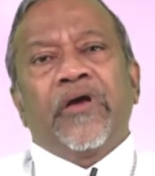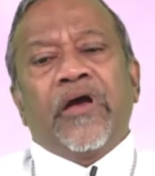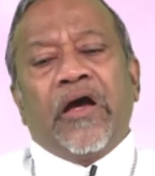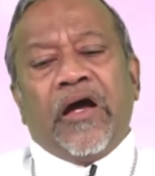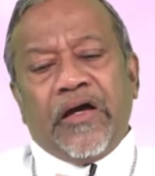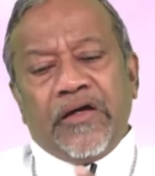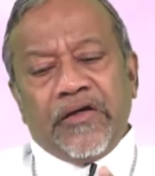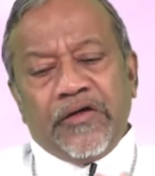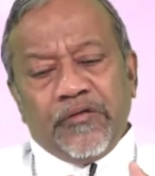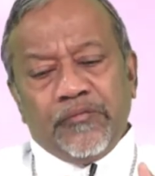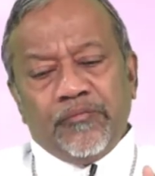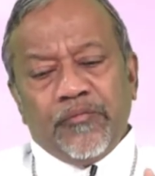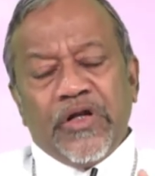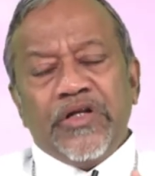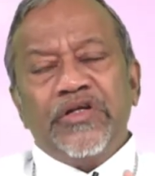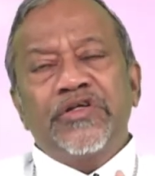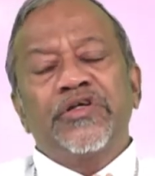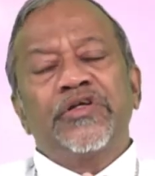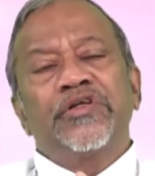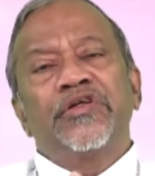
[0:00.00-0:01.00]
I
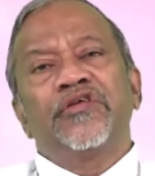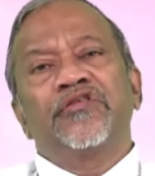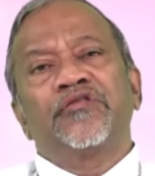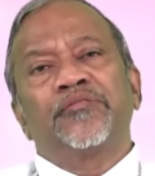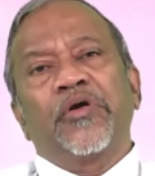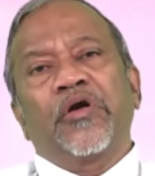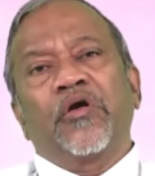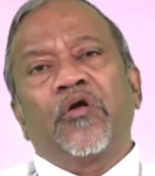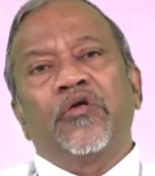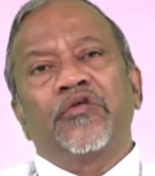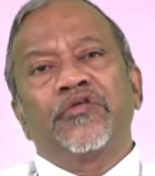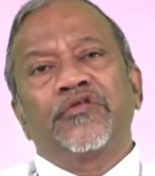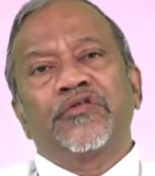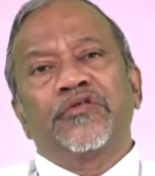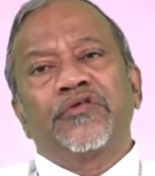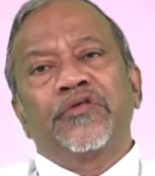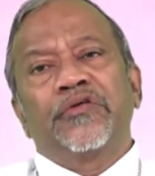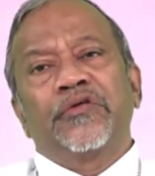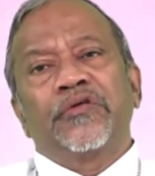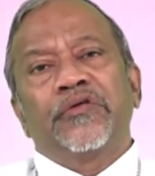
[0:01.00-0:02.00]
mention this
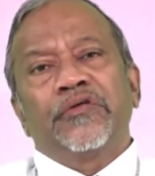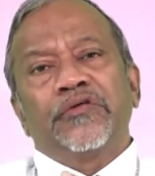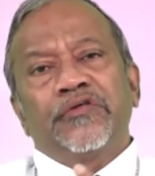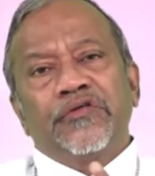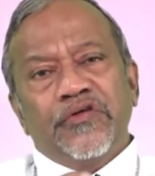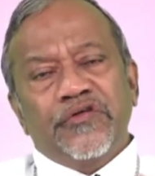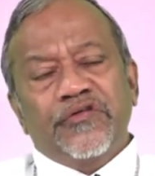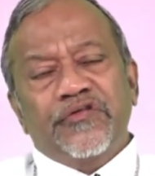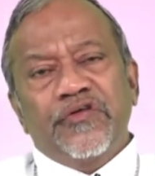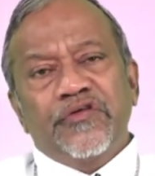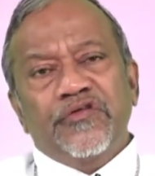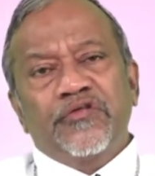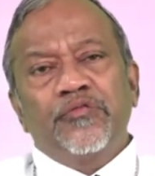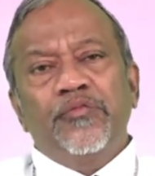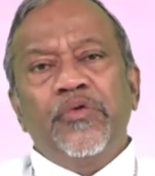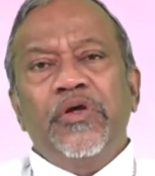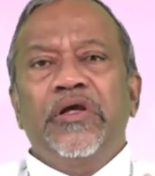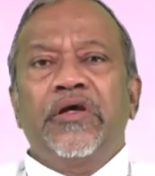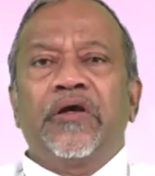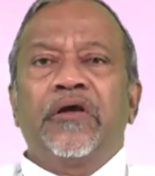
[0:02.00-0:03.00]
because just this
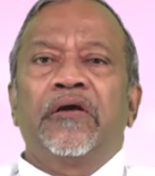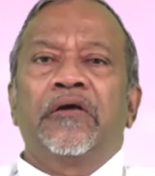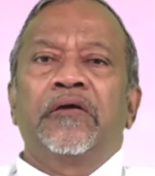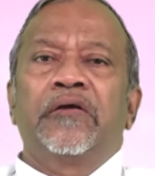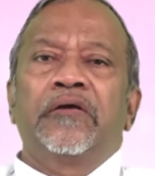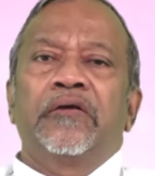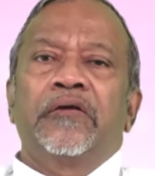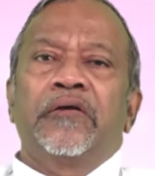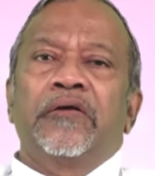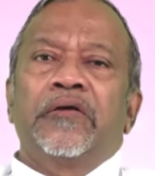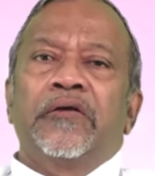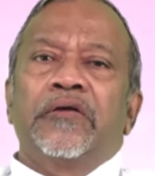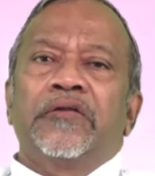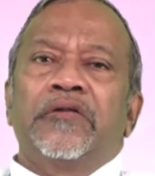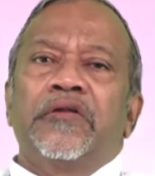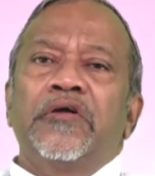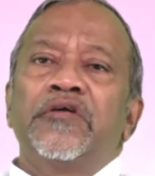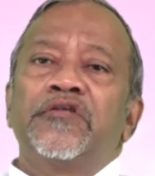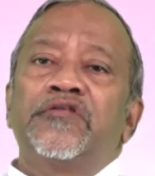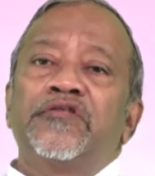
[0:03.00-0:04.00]
week,
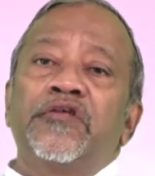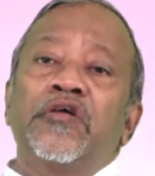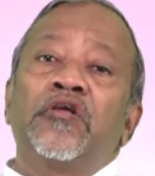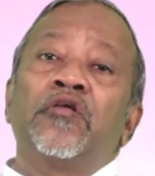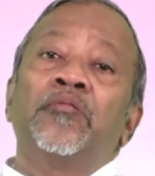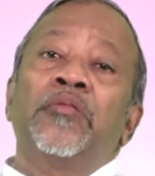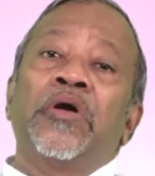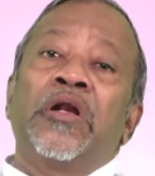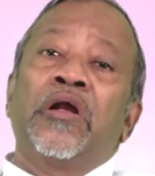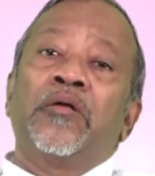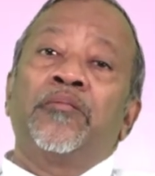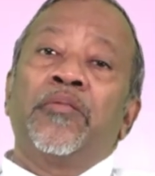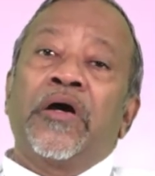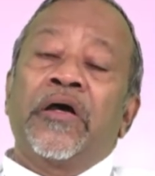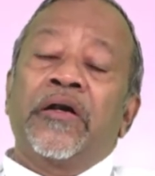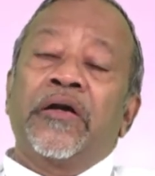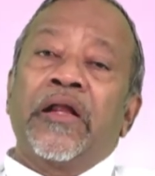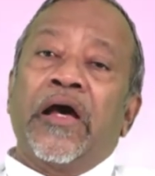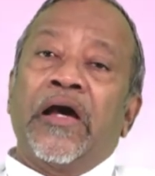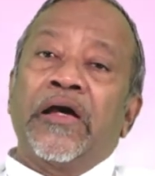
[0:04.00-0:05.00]
the
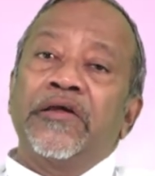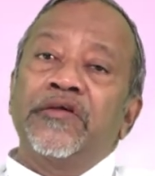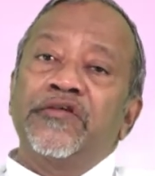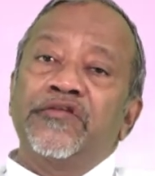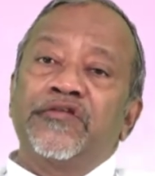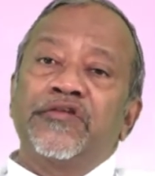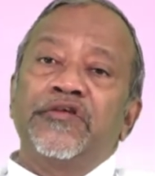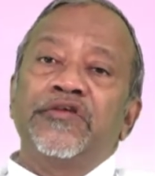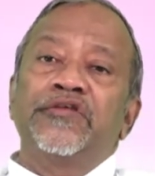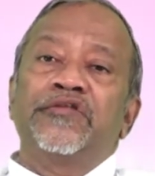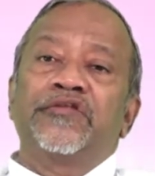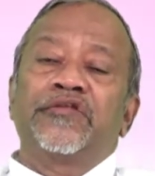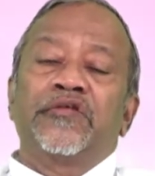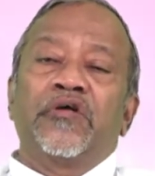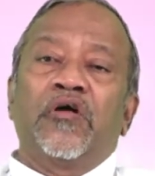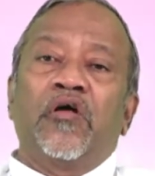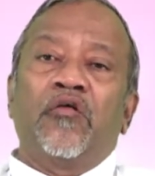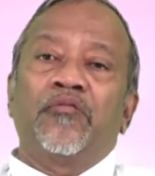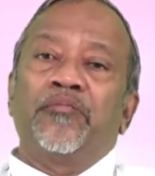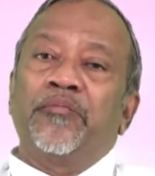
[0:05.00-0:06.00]
Syro-Malabar Diocese
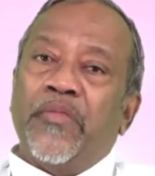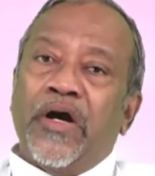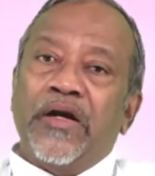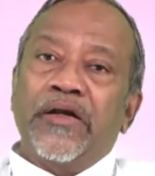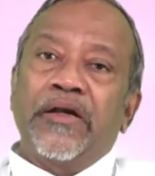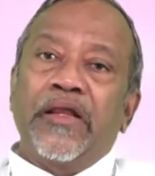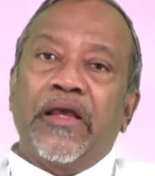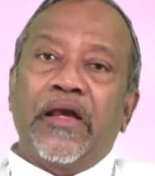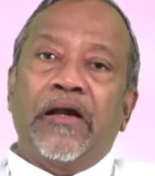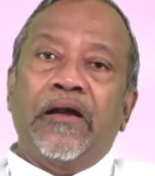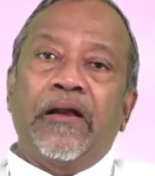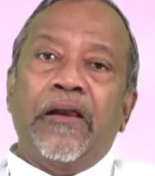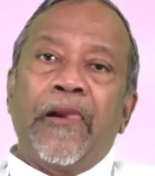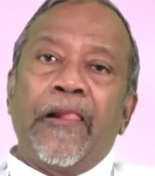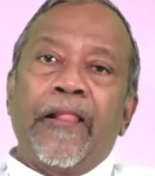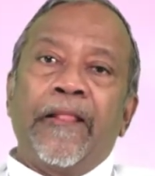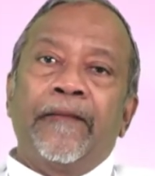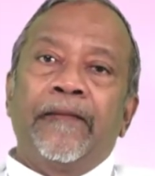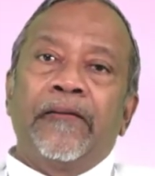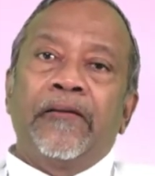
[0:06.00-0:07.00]
of Mandya
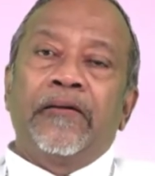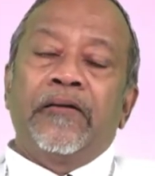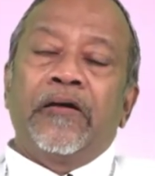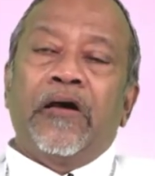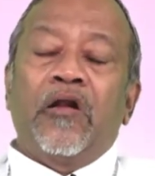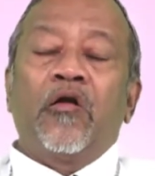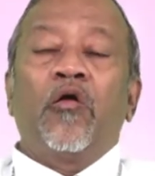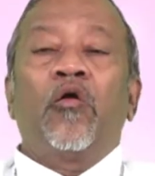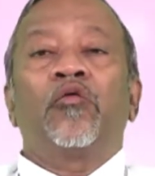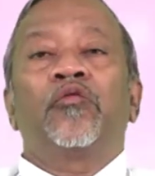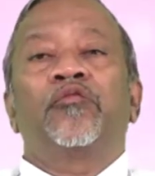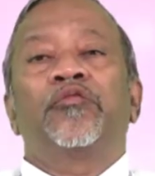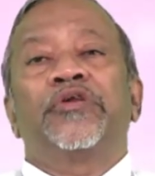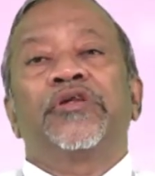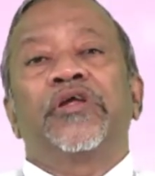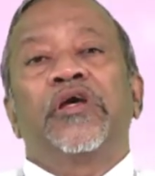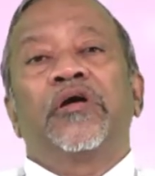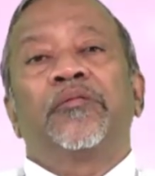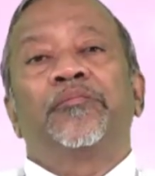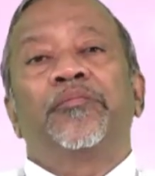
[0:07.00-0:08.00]
along with
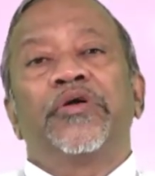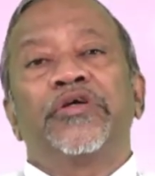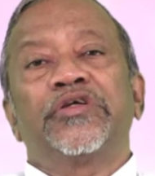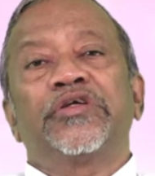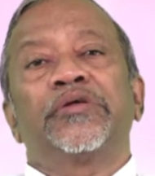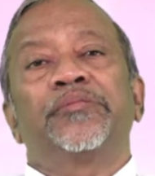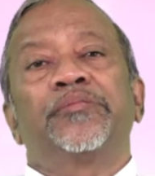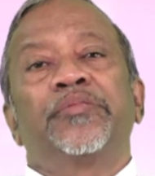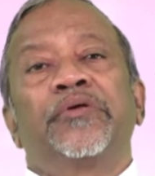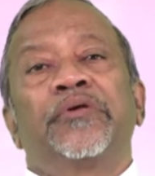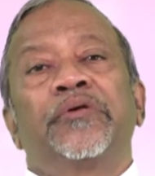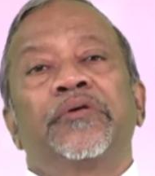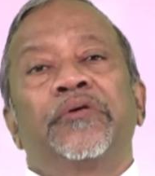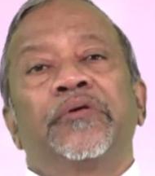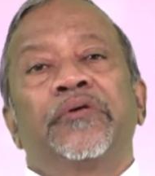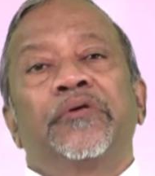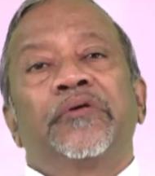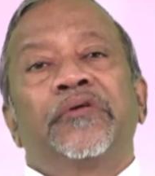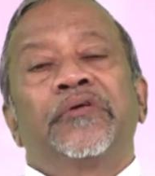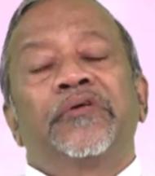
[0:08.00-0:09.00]
your bishop,
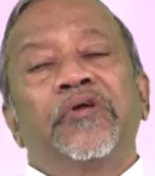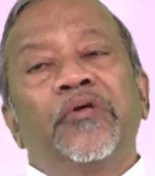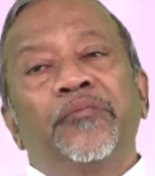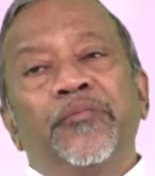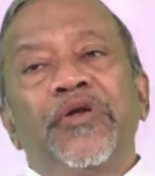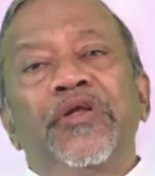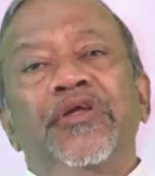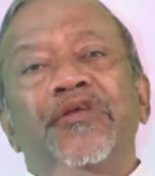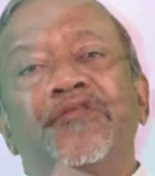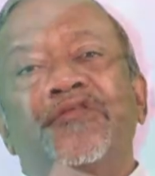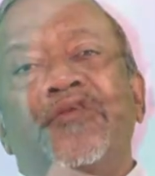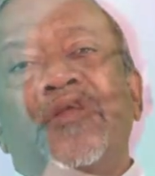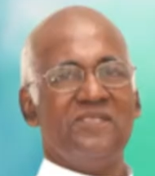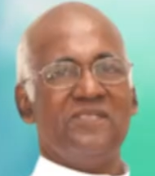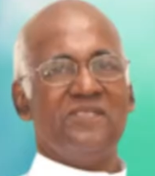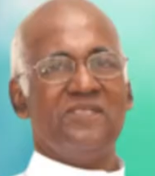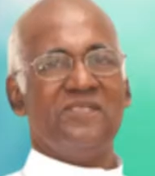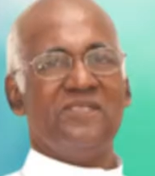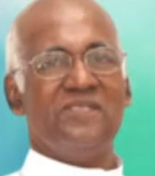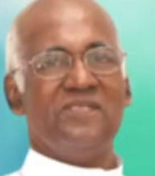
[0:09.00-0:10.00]
the priests
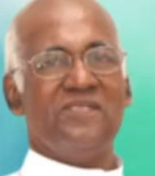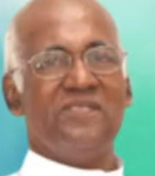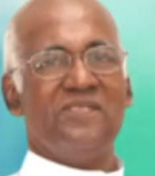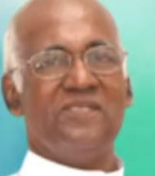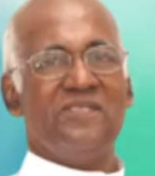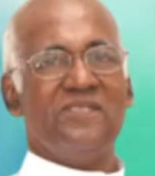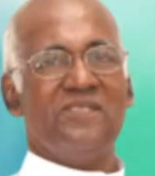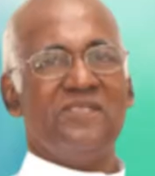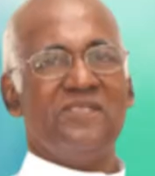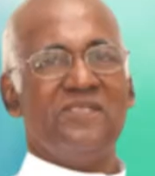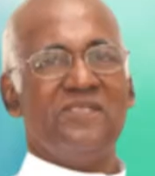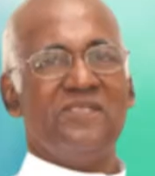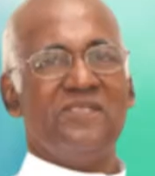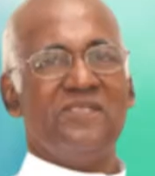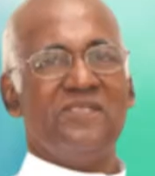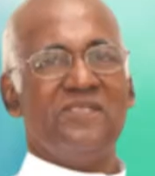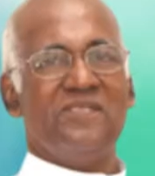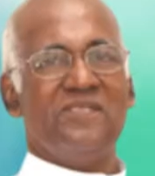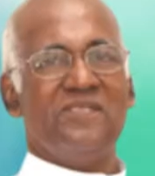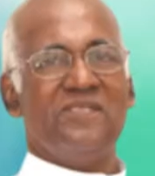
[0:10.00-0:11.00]
came here for a
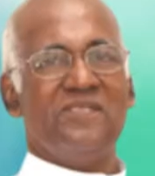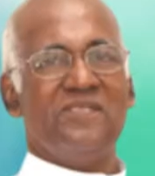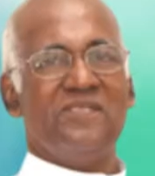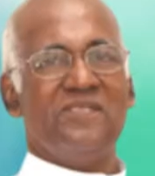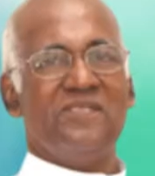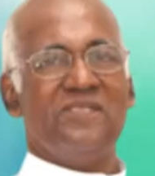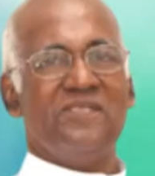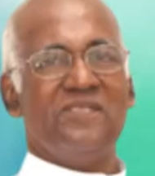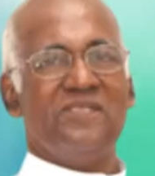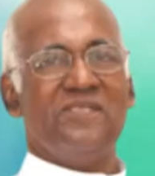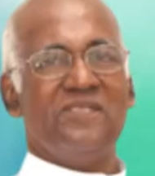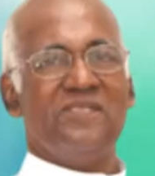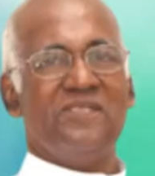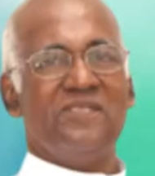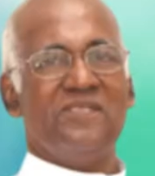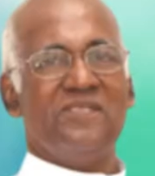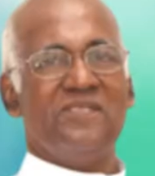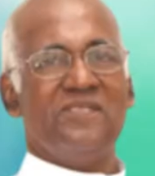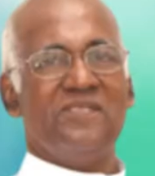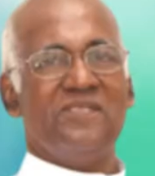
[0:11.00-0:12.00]
retreat in Palanabhavan.